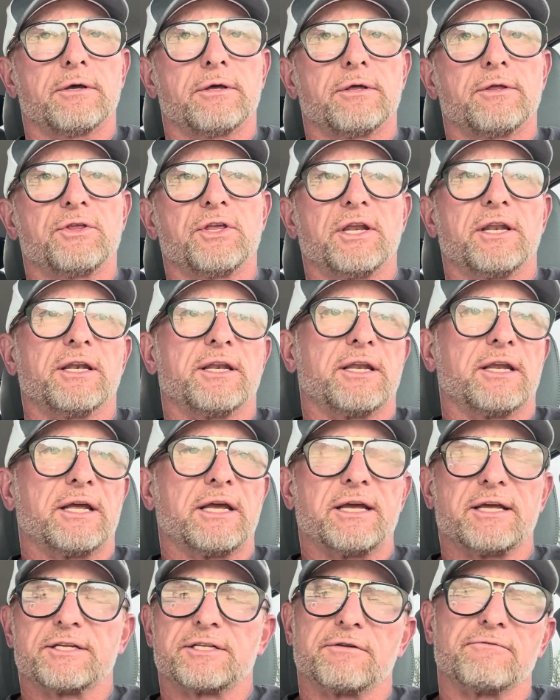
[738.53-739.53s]
than
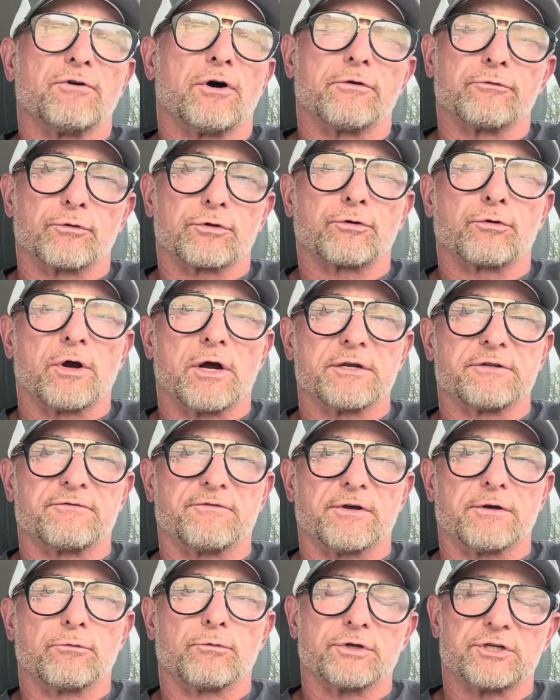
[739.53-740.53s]
he is involved with
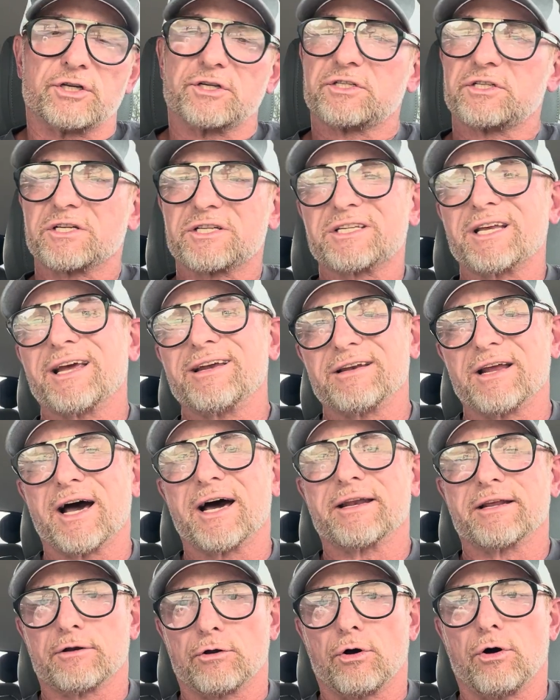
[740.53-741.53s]
CrossFit, which is to say
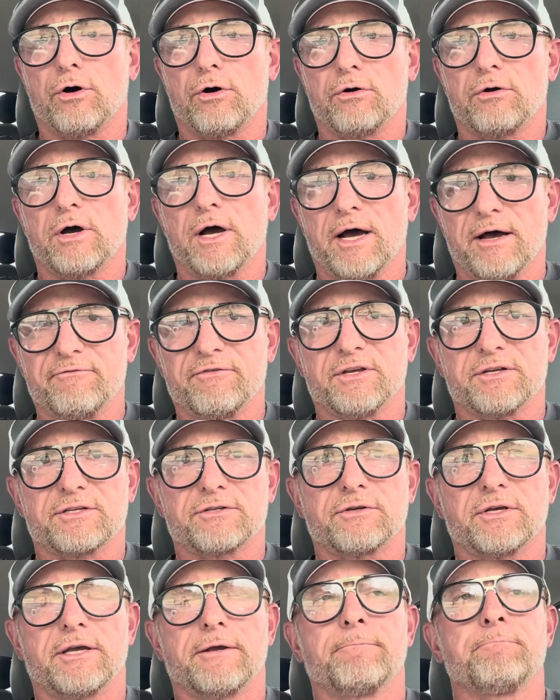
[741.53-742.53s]
not at all,
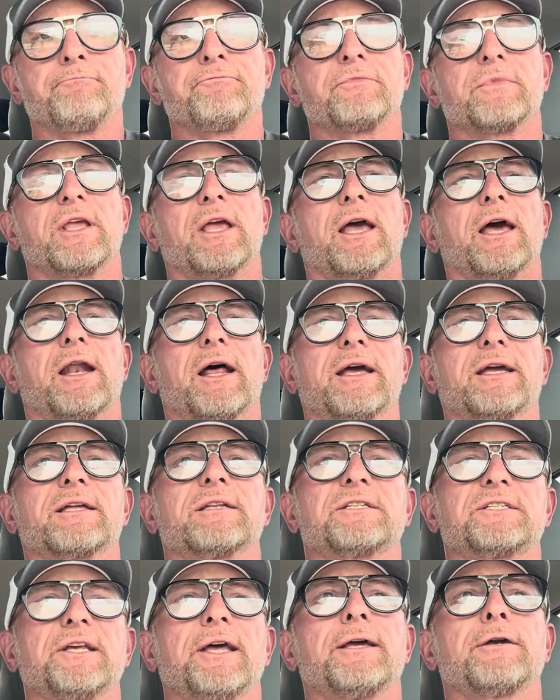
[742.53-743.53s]
obviously. And I can
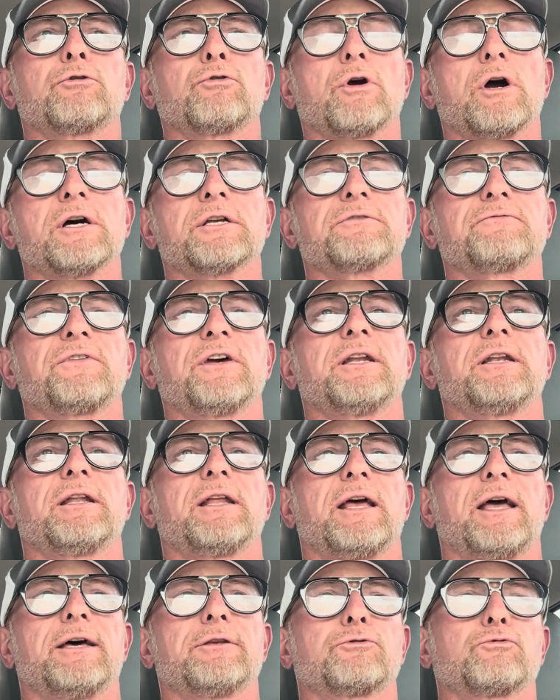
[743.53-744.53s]
say CrossFit
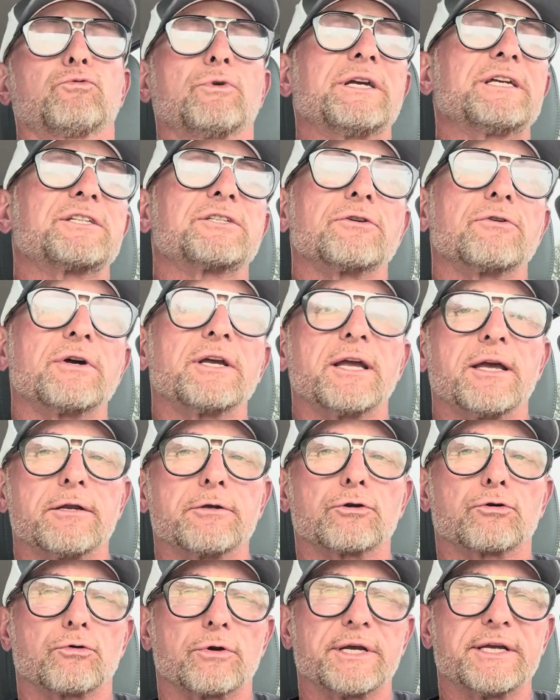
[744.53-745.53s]
has recently
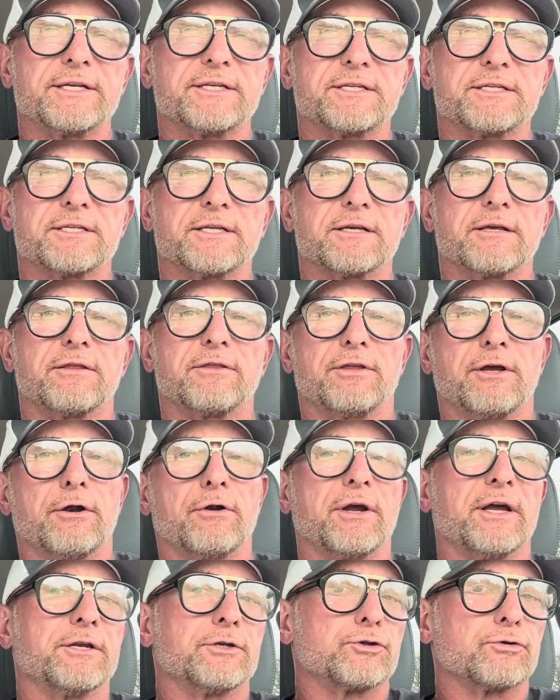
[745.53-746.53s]
increased their
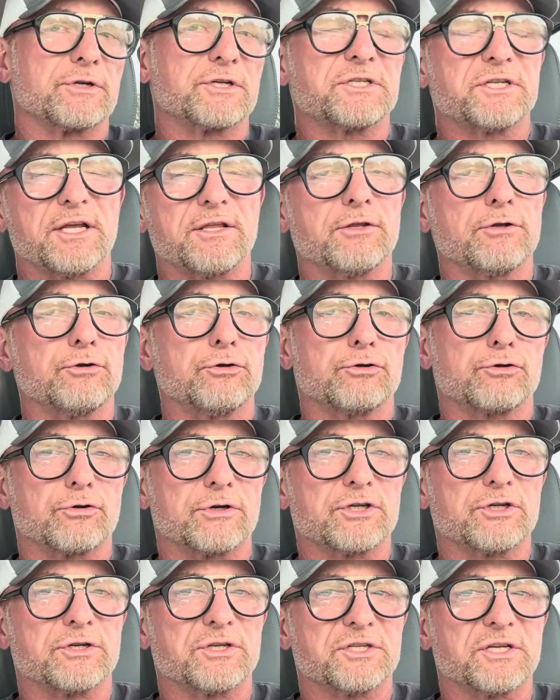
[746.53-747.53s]
interest in the
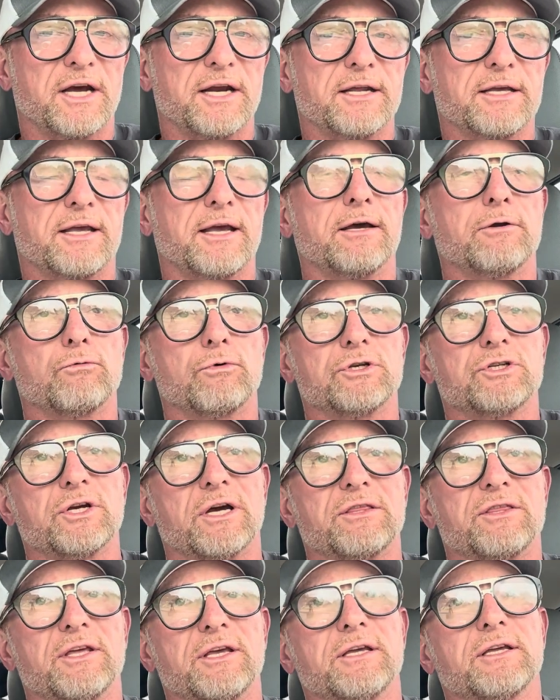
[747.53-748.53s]
nutrition side again, which
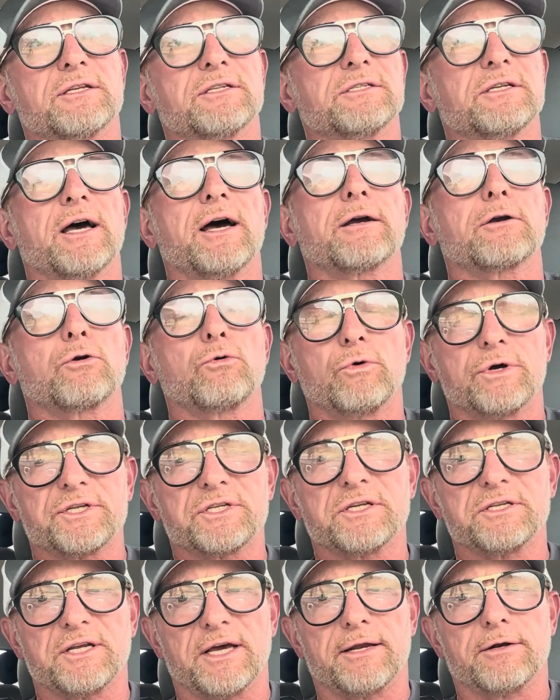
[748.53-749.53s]
I think is not
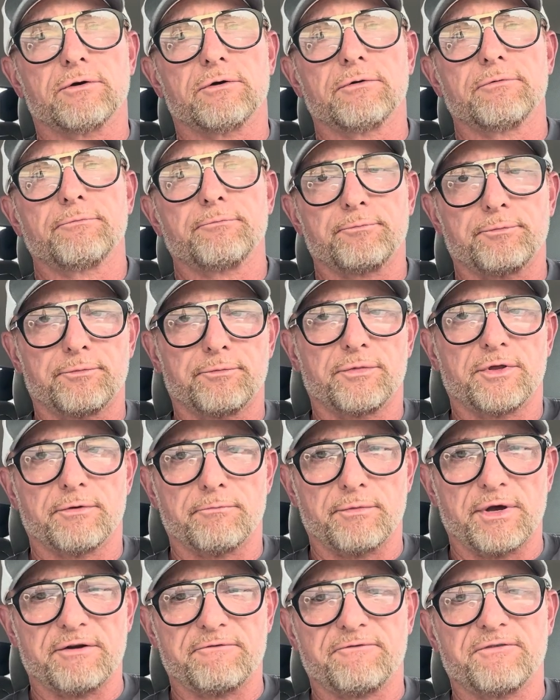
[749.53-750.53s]
coincidental that
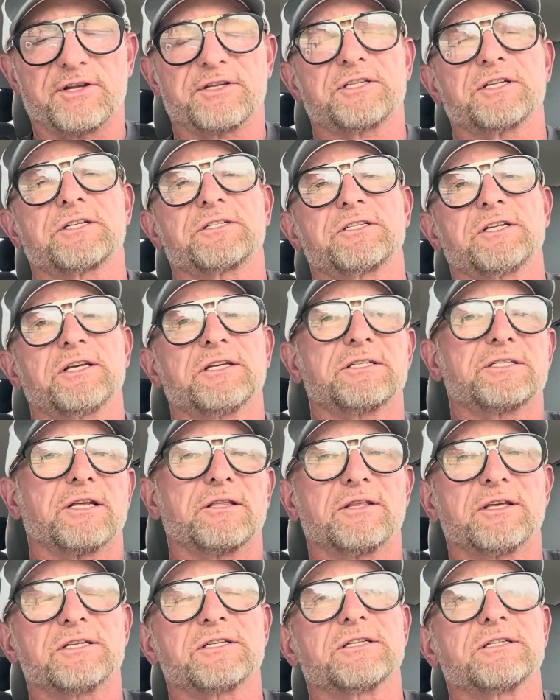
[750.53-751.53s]
MetFix exists
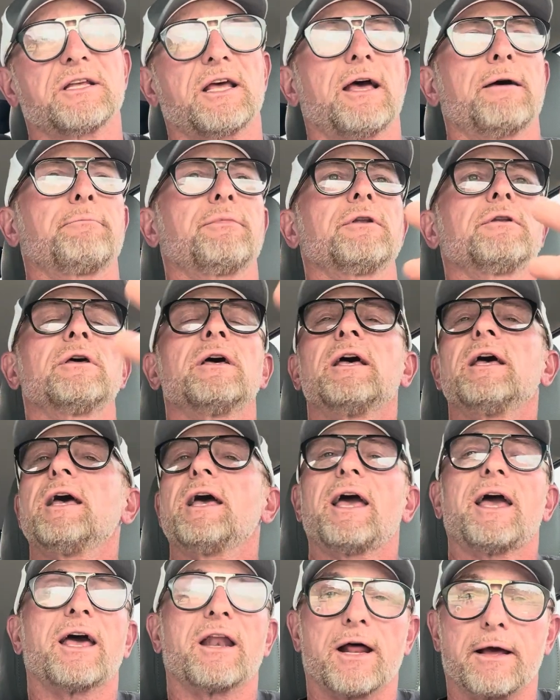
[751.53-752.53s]
and this has happened,
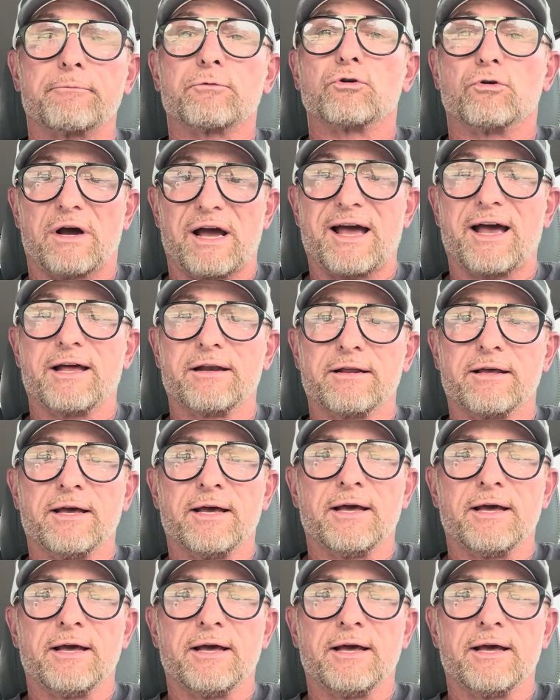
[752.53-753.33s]
and I'm glad